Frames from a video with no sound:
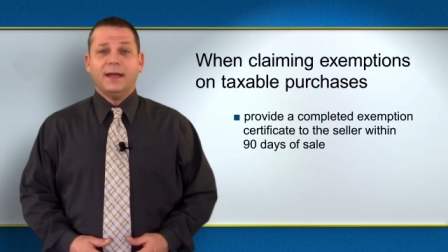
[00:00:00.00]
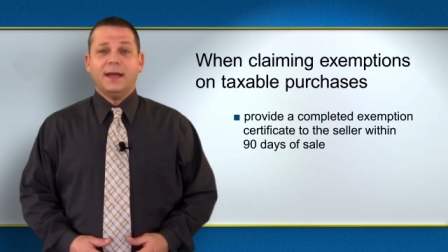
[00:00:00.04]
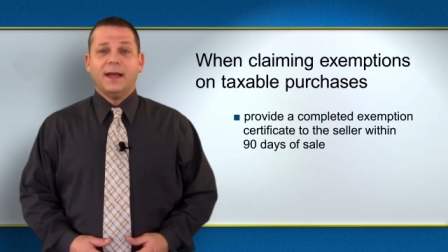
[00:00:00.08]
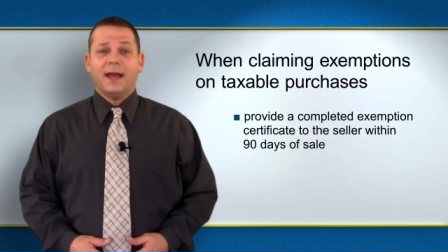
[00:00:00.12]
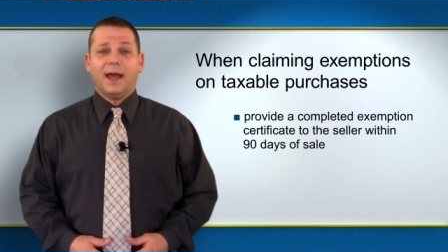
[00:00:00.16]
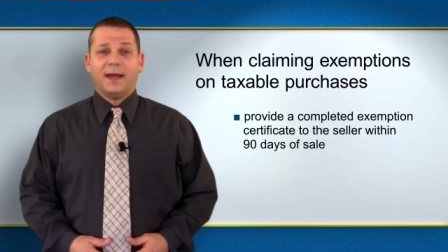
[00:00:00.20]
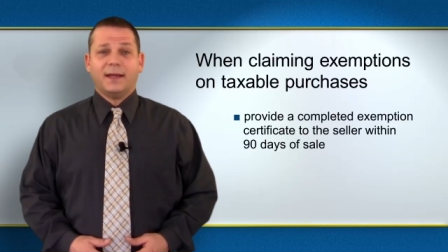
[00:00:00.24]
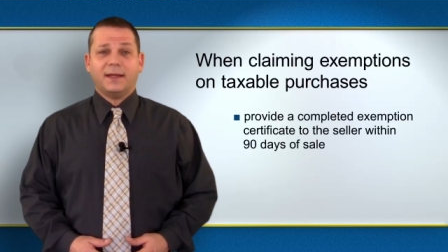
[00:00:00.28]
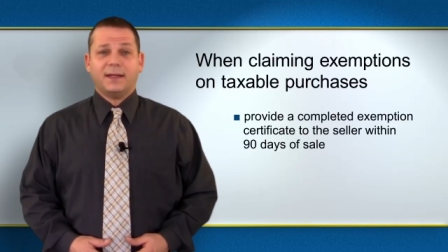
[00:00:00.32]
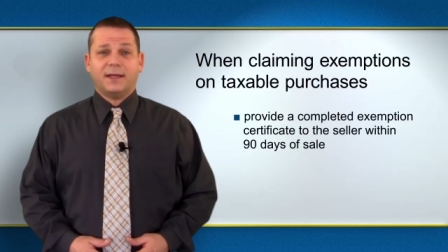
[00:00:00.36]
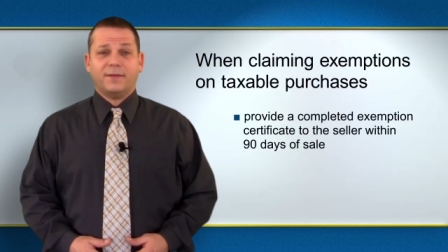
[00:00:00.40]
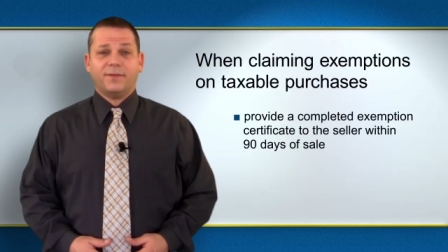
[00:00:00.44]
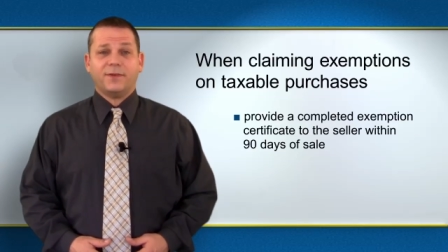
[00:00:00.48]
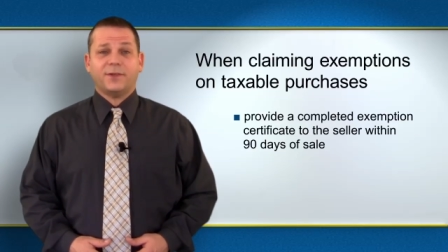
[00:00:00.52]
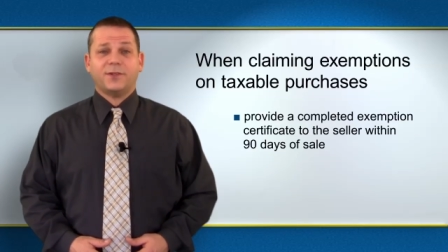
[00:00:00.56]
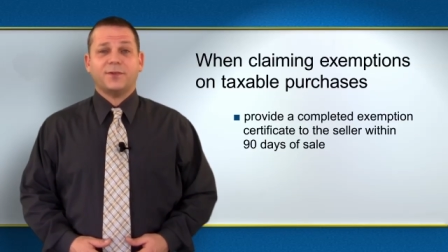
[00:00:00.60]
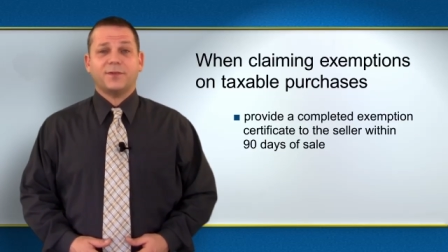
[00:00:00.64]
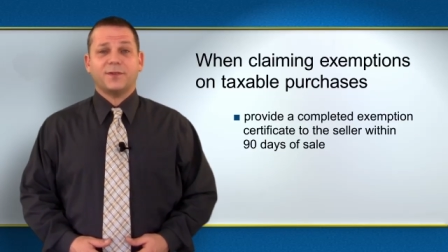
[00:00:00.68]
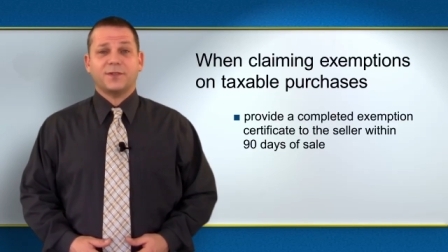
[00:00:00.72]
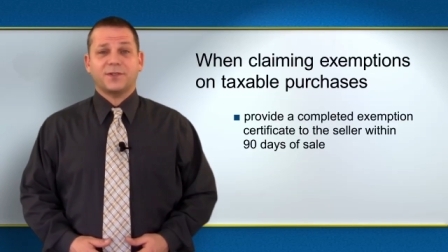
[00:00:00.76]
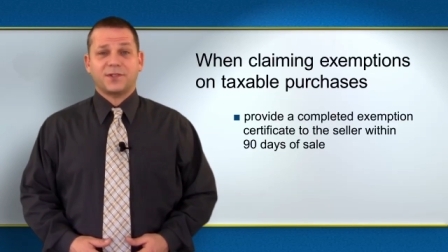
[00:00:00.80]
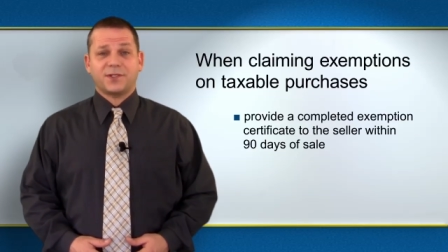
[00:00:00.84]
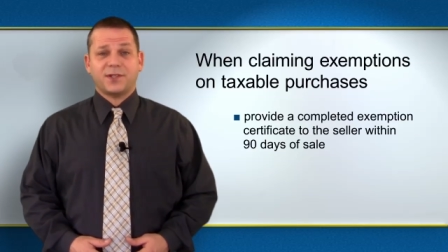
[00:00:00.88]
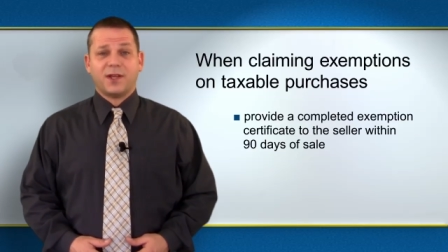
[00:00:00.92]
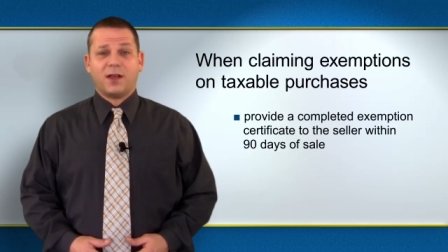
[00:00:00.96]
and give it to the
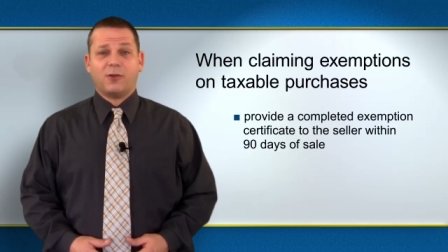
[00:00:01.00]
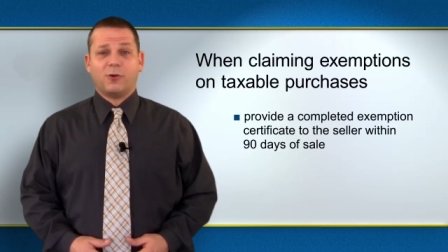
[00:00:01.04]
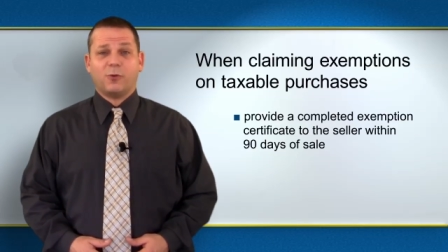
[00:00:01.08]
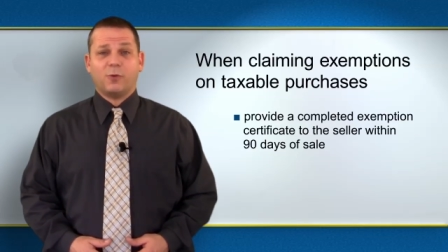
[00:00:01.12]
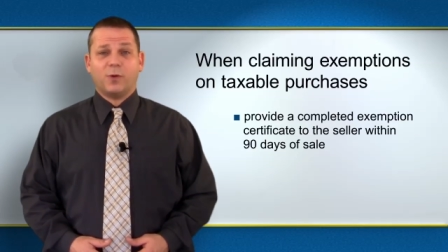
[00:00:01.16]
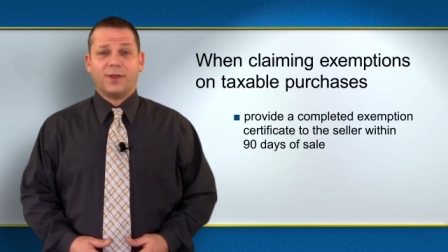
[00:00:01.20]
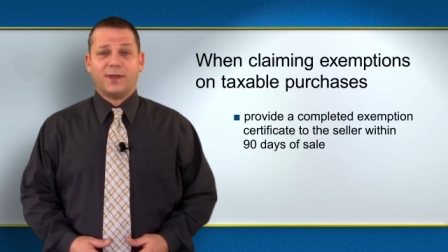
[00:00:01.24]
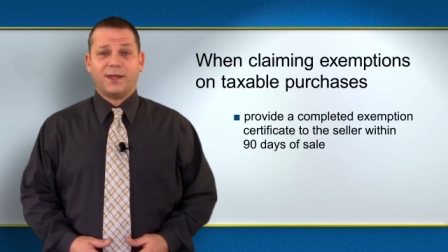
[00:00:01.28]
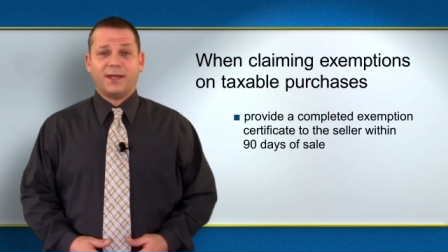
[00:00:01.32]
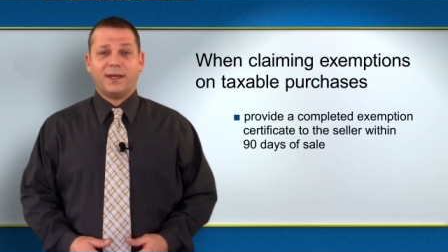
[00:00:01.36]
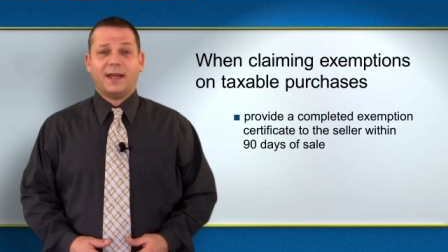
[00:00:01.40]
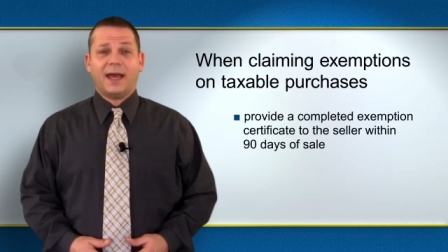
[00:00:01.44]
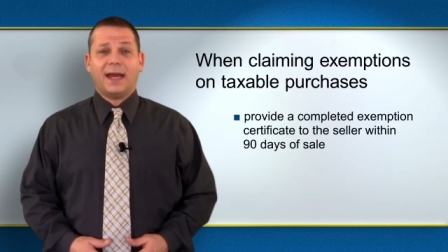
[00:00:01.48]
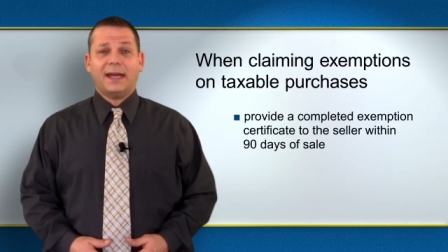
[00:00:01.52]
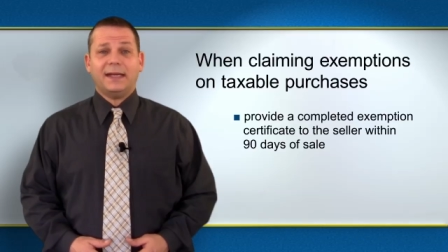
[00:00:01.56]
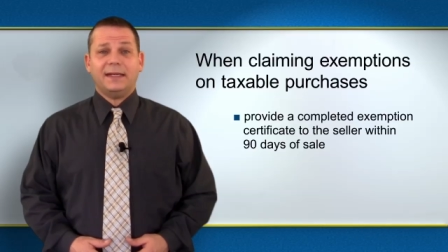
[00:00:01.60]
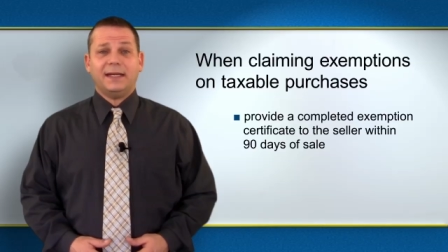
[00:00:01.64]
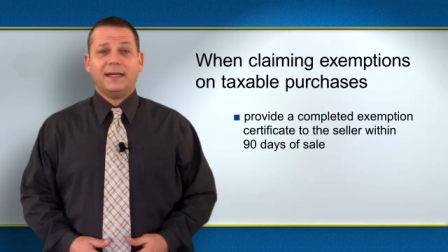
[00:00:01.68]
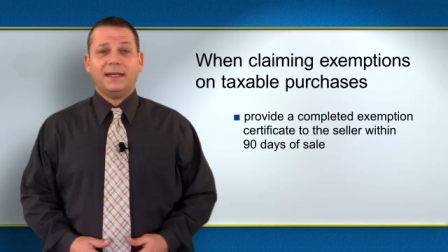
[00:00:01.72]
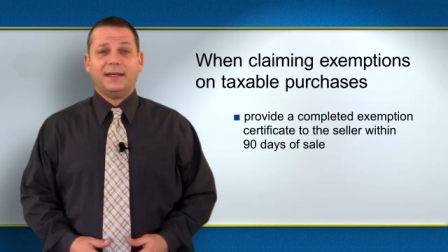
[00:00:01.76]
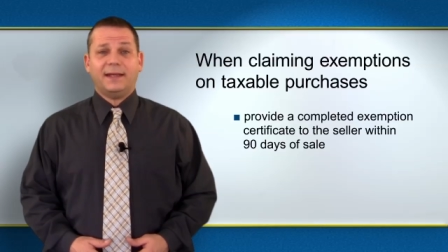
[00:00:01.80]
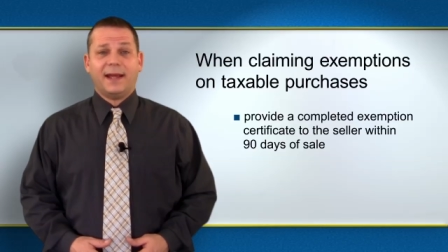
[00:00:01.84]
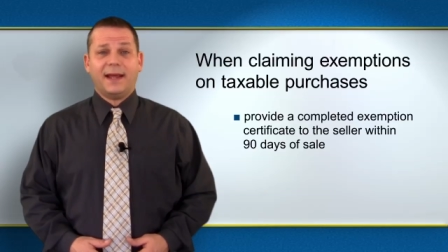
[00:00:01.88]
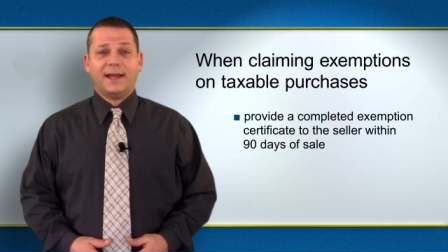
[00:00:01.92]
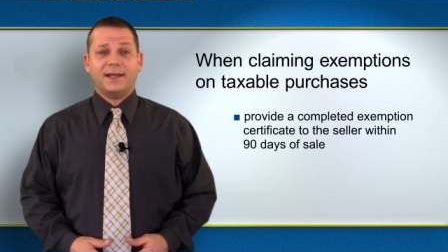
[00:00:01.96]
seller within 90
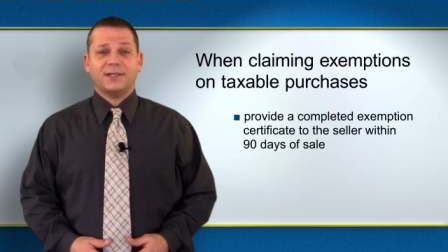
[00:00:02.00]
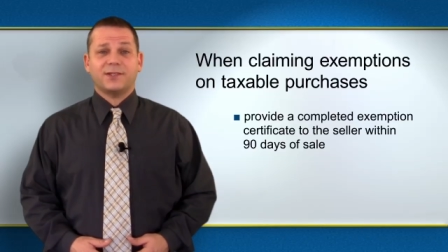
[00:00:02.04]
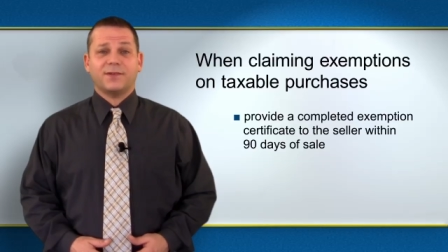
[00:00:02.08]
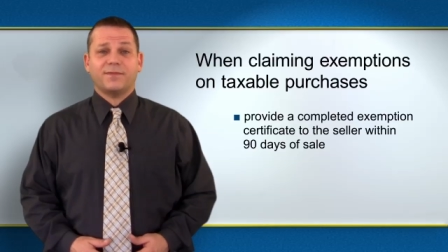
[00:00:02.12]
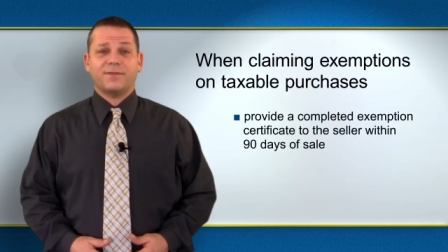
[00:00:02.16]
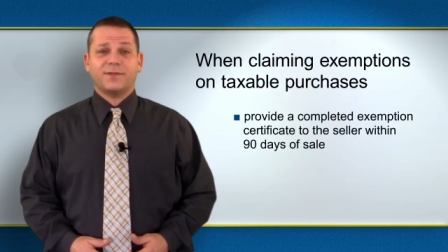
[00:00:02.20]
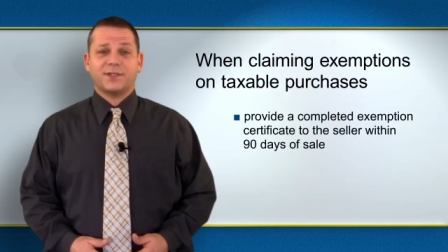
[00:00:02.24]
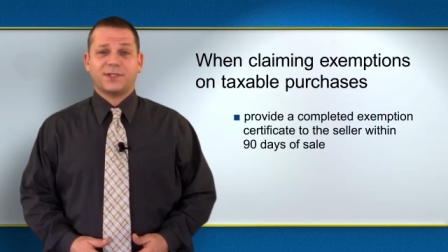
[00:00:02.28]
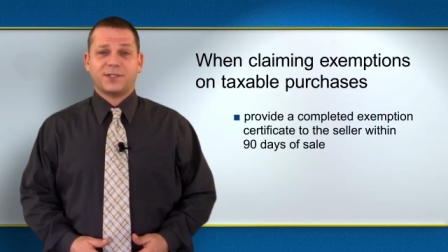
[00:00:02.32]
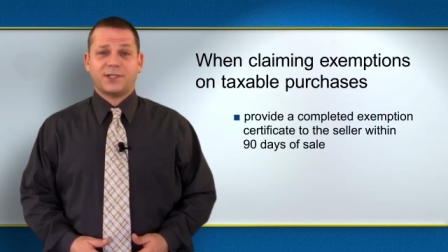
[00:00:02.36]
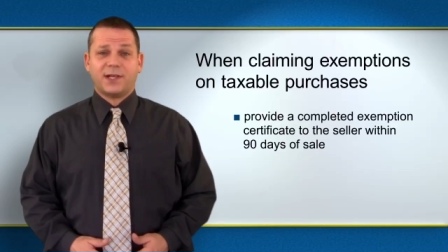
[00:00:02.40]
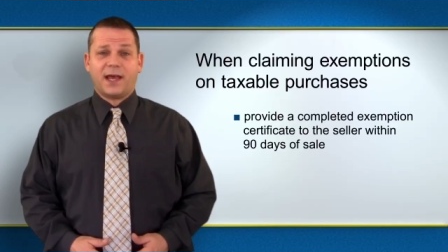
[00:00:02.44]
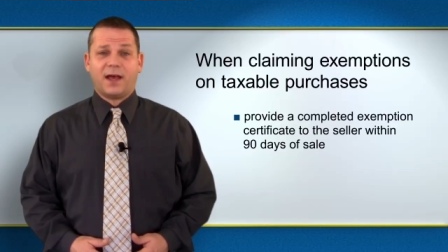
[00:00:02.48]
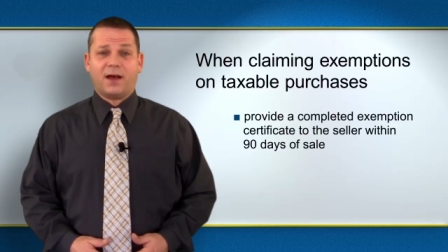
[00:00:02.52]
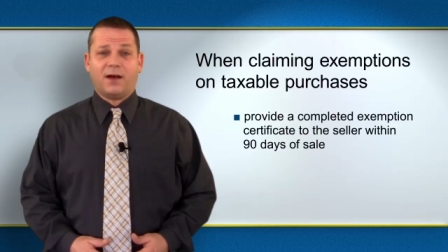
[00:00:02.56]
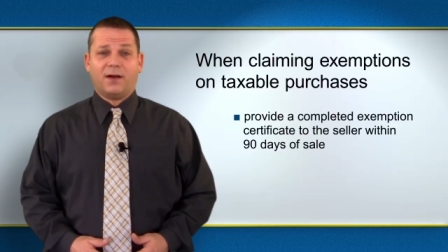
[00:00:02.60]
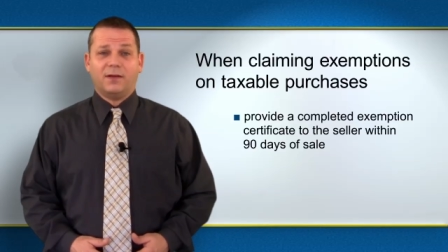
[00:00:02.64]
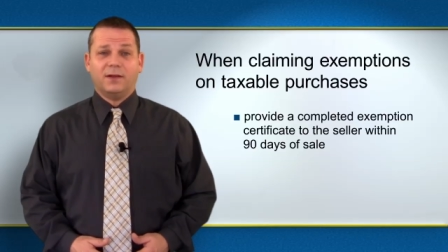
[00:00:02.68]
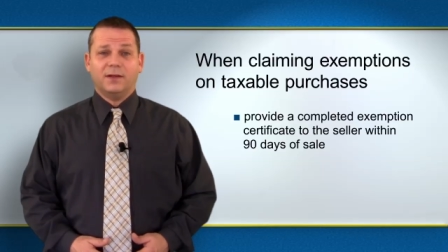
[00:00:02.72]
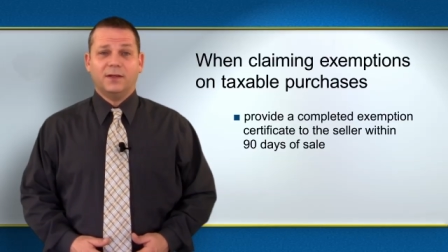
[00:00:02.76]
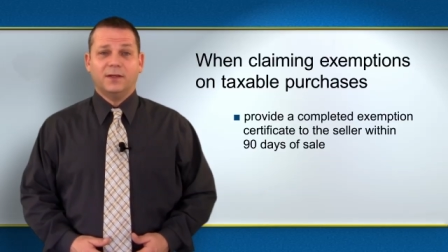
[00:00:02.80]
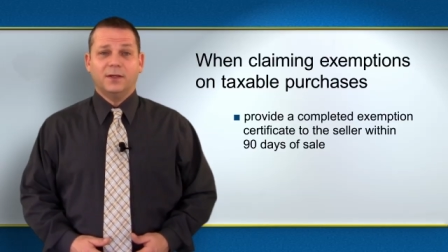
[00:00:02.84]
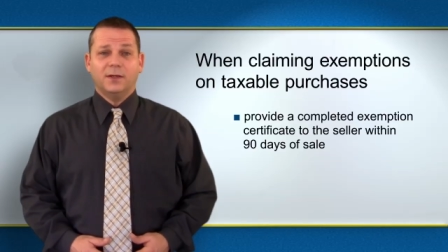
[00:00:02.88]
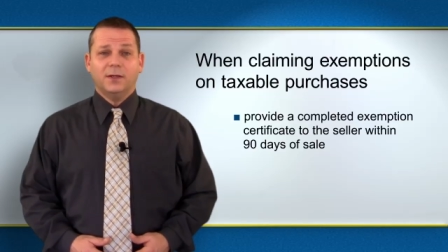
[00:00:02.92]
days of the sale.